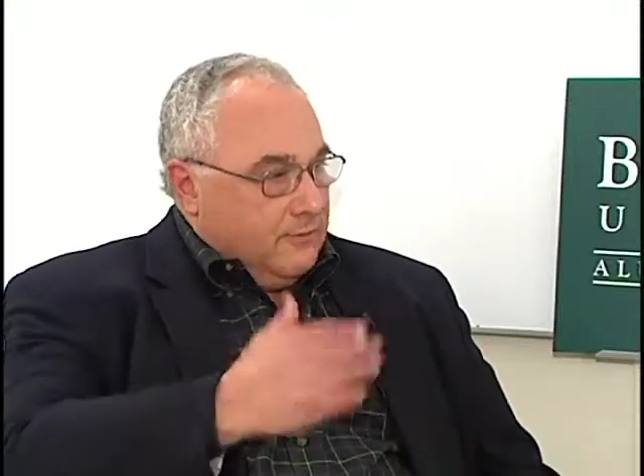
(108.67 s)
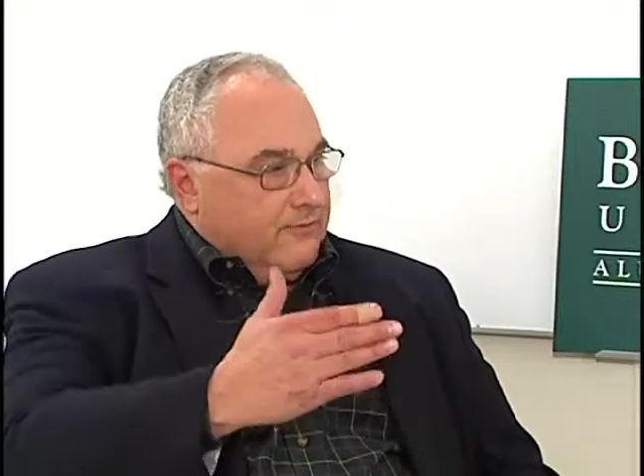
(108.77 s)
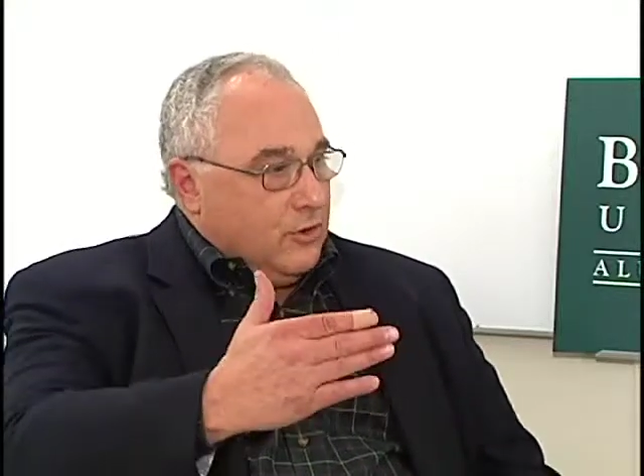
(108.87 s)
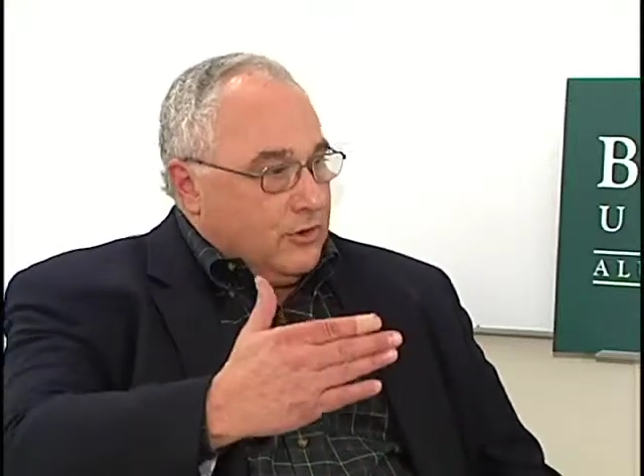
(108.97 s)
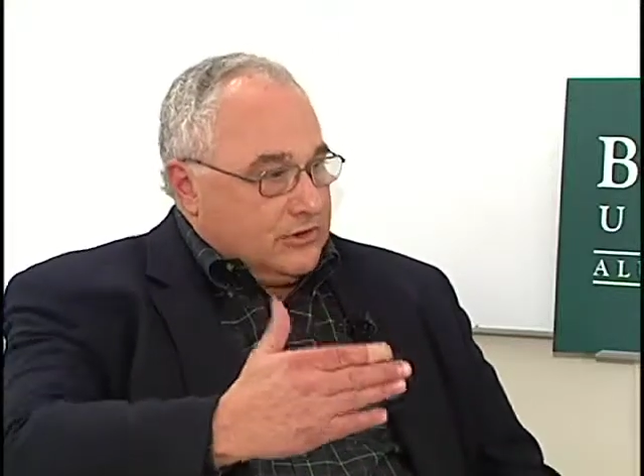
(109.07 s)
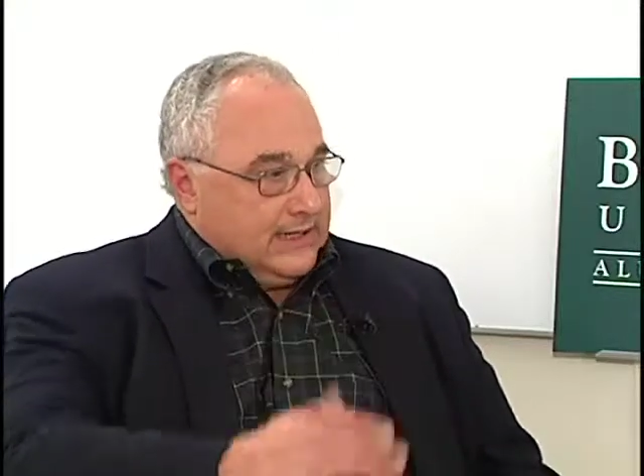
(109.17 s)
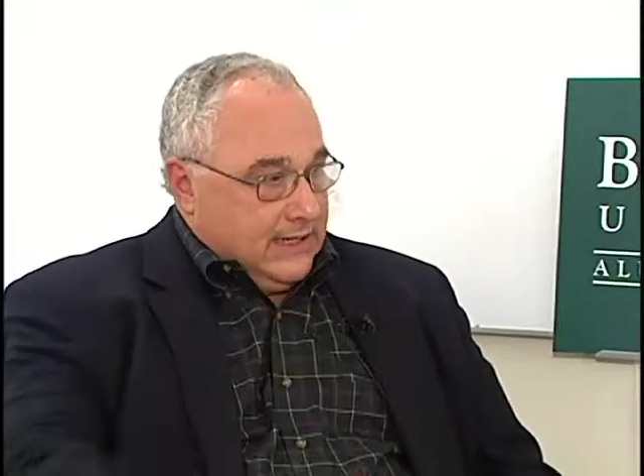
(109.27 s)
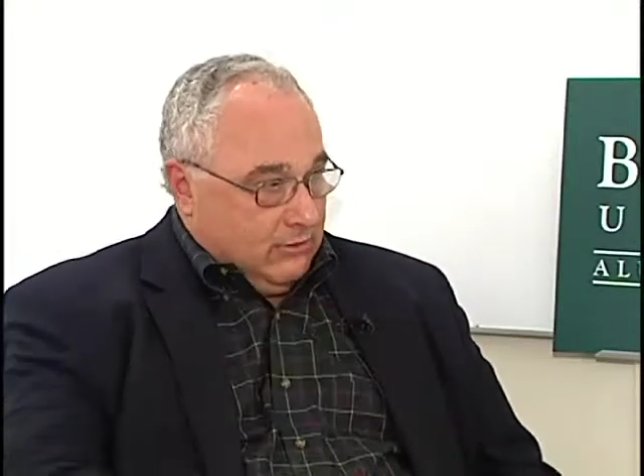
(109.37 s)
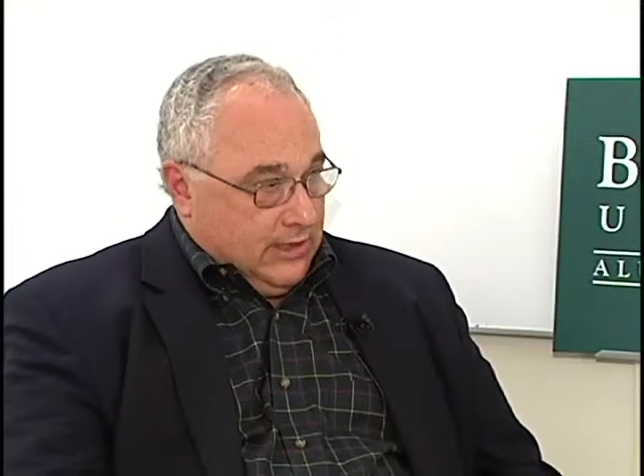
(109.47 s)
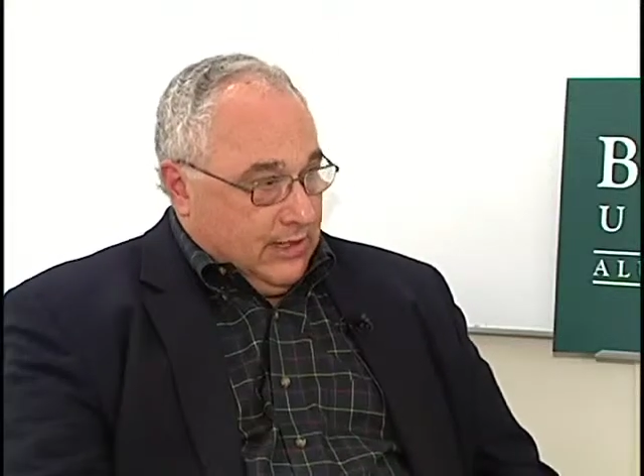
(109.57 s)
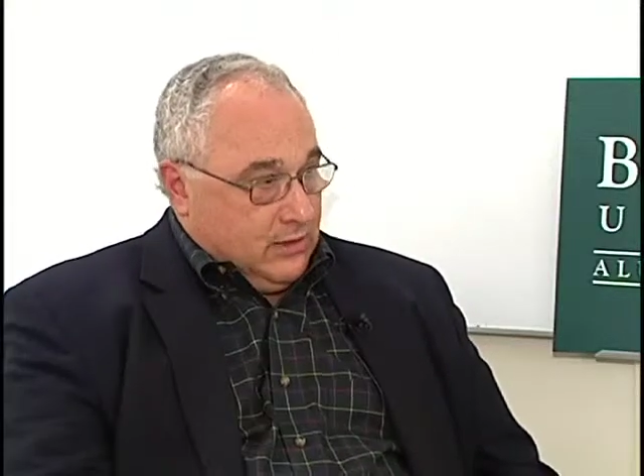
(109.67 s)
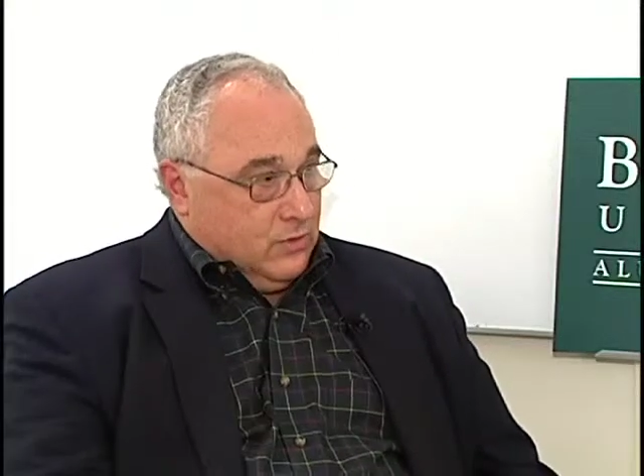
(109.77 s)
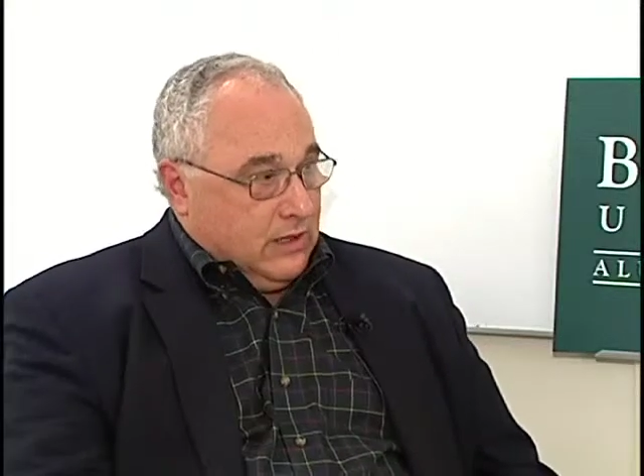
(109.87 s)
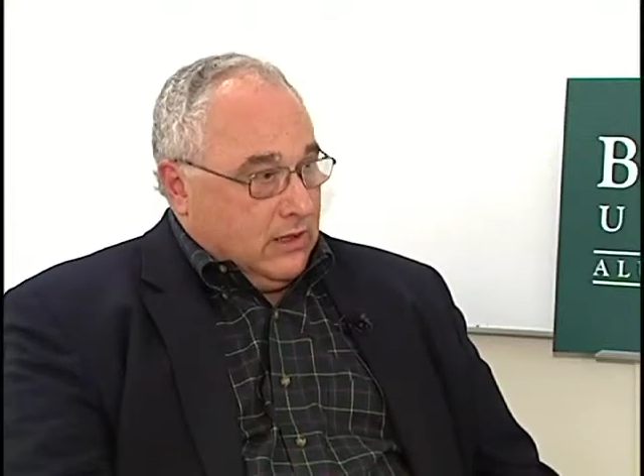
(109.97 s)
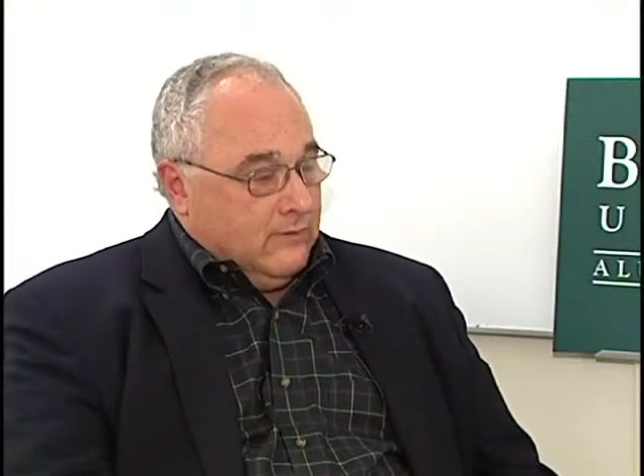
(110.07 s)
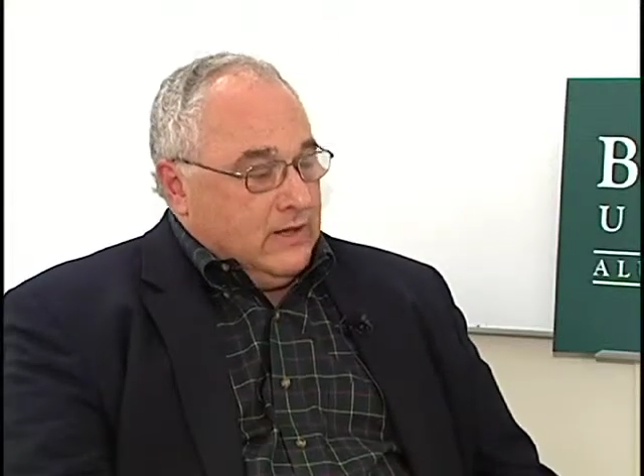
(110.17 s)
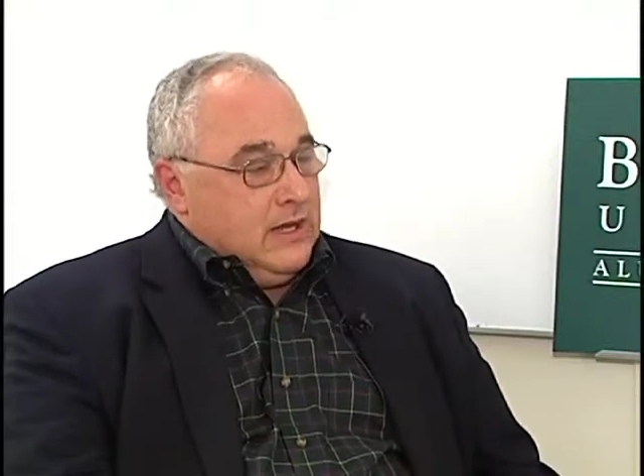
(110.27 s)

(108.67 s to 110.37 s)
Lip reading: I'm focusing now K-12.